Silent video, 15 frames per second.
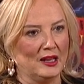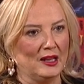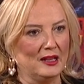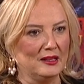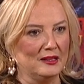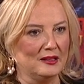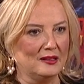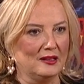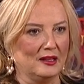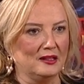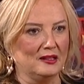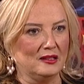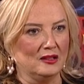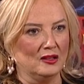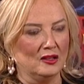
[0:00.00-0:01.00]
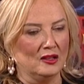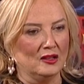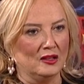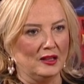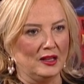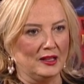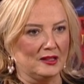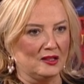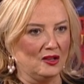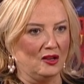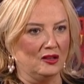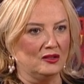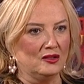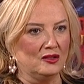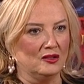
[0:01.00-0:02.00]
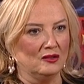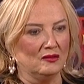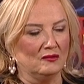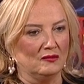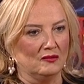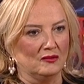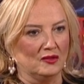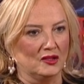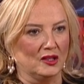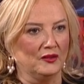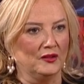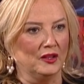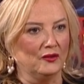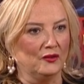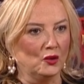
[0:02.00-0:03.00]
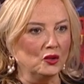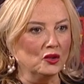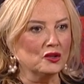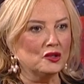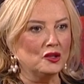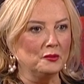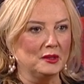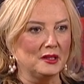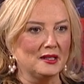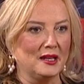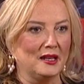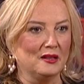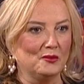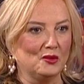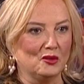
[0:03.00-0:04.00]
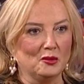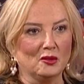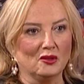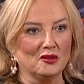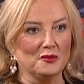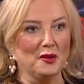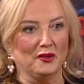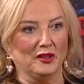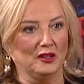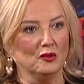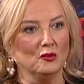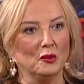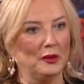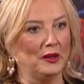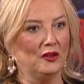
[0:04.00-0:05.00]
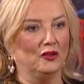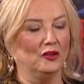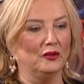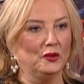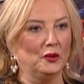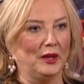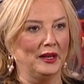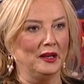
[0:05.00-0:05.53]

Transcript: is that it's not Sinn Féin voters who will decide in the border poll, because we already know what way they're going to vote